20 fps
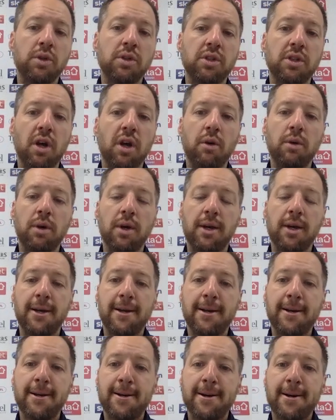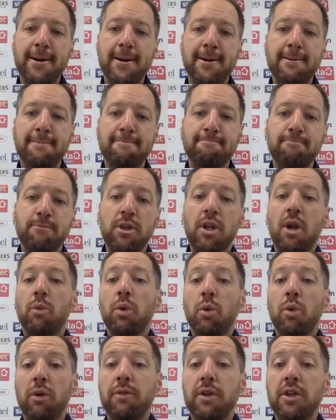So, you know, we
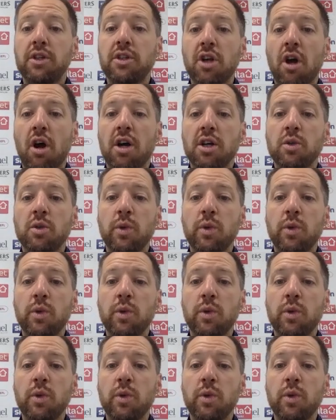want to finish as high as we